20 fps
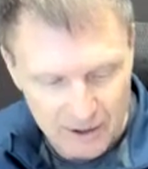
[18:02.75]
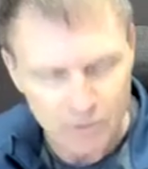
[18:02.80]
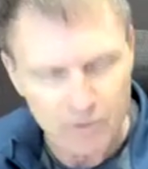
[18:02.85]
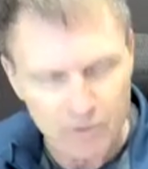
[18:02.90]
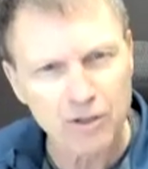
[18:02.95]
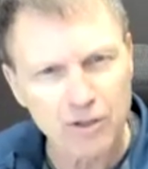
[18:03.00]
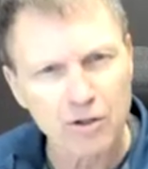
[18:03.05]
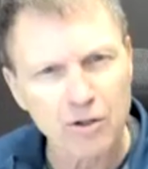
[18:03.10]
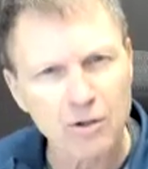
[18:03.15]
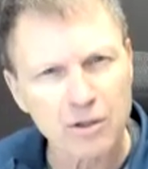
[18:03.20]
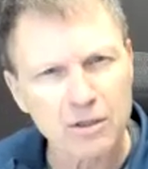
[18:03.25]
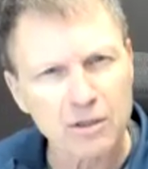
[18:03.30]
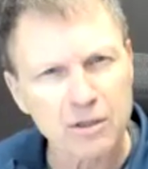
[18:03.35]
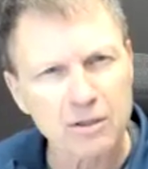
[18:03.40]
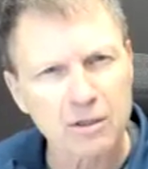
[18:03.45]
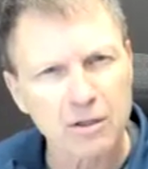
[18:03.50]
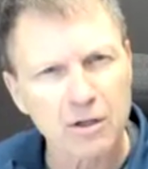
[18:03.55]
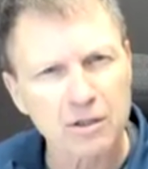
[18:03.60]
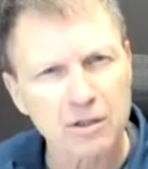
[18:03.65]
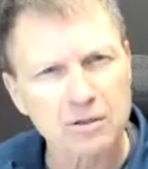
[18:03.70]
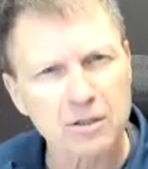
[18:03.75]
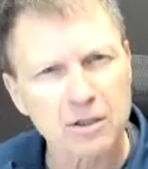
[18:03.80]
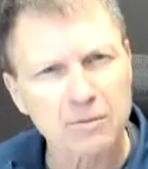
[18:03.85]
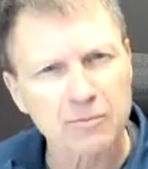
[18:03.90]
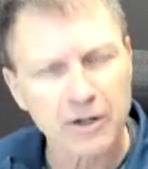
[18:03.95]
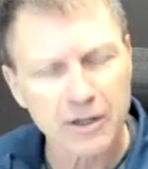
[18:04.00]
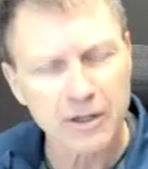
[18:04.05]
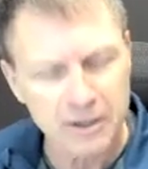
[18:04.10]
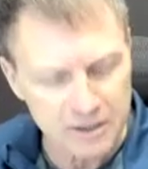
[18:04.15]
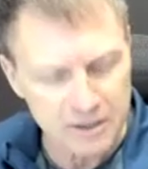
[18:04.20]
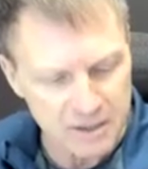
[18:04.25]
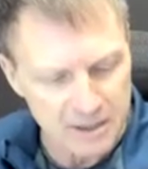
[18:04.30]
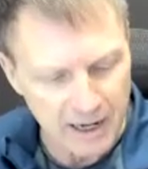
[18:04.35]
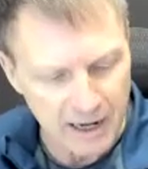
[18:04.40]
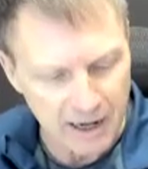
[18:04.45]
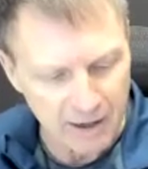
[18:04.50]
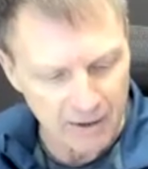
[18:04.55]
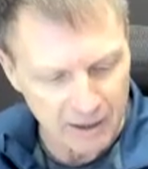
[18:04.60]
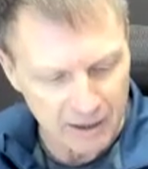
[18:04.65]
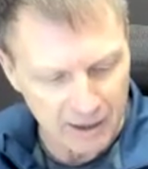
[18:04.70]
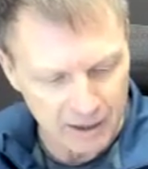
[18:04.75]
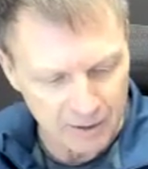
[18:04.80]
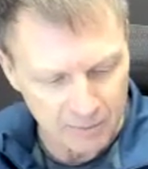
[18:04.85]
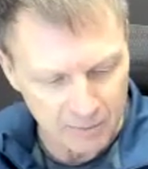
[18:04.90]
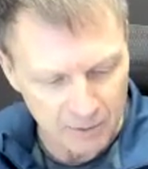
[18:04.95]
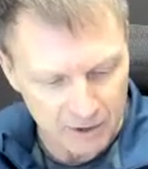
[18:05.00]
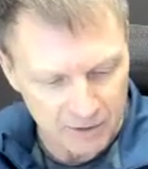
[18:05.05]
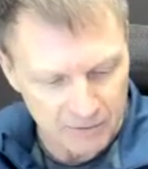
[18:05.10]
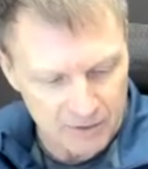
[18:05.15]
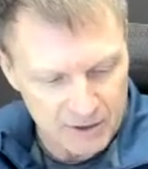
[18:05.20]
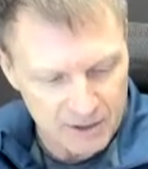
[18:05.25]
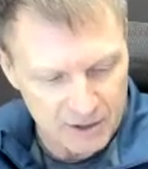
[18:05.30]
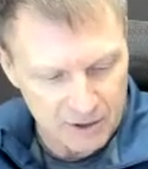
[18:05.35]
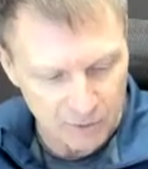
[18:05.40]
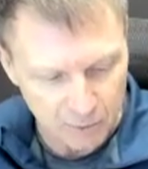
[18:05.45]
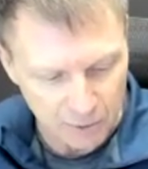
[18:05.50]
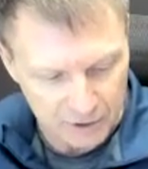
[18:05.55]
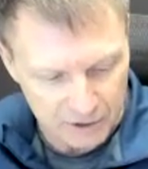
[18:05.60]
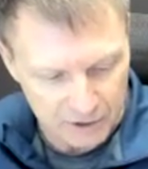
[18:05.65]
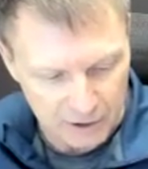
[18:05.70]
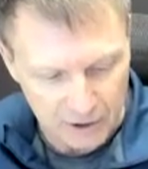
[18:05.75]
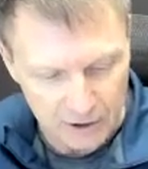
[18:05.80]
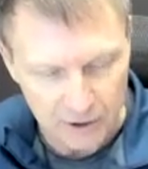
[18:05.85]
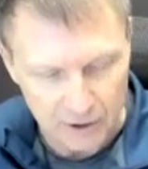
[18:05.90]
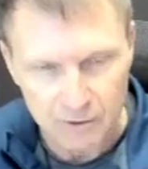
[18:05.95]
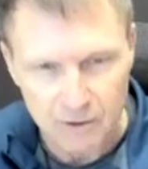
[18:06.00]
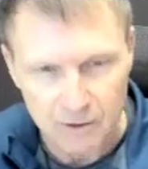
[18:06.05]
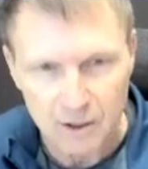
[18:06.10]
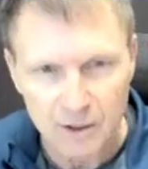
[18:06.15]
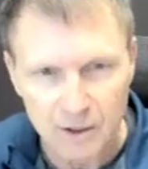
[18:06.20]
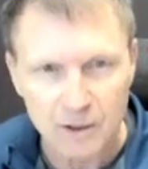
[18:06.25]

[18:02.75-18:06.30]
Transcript: Do you know what the long-term rate is now? I got to believe it's still pretty low.